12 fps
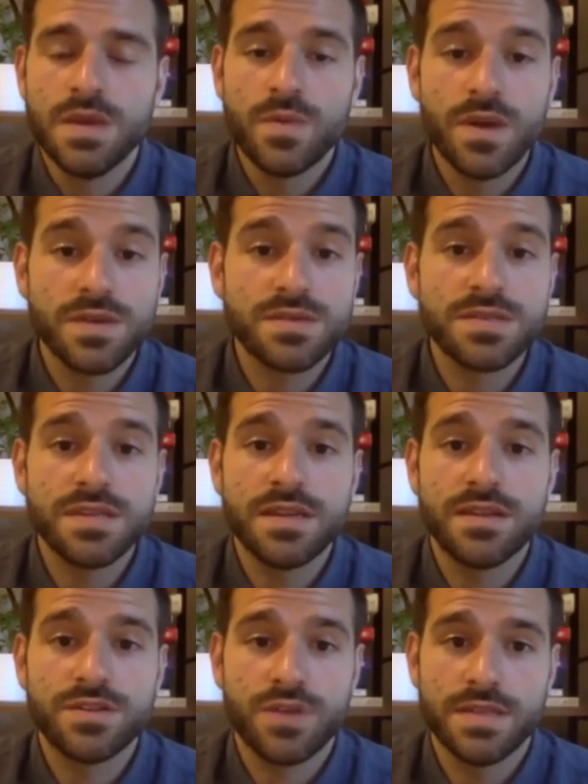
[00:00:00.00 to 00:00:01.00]
We also see it
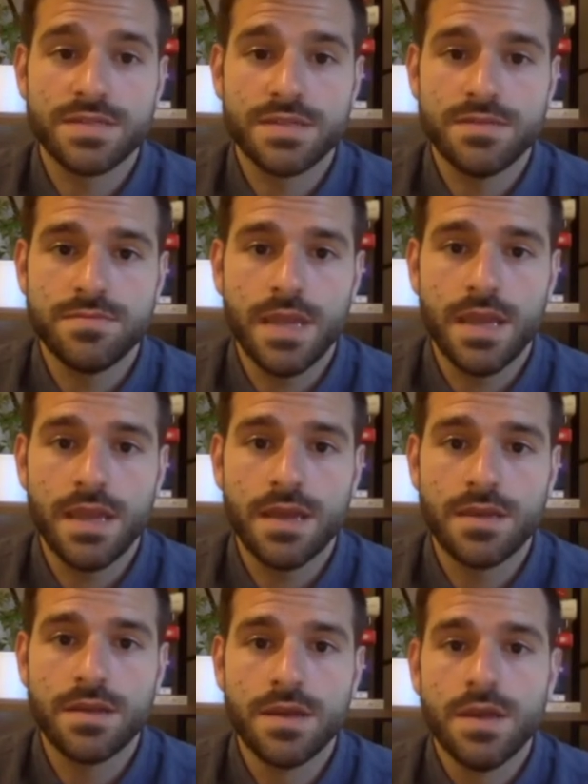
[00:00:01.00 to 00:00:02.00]
in transit.
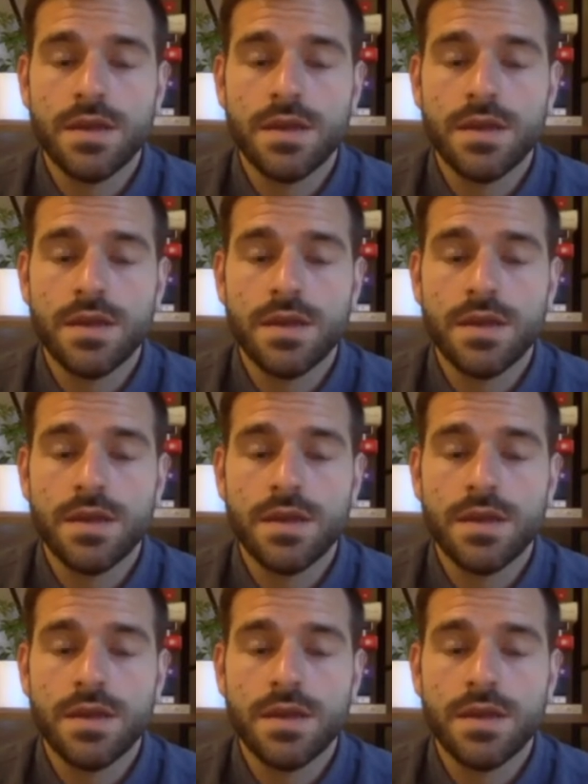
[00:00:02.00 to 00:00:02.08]
And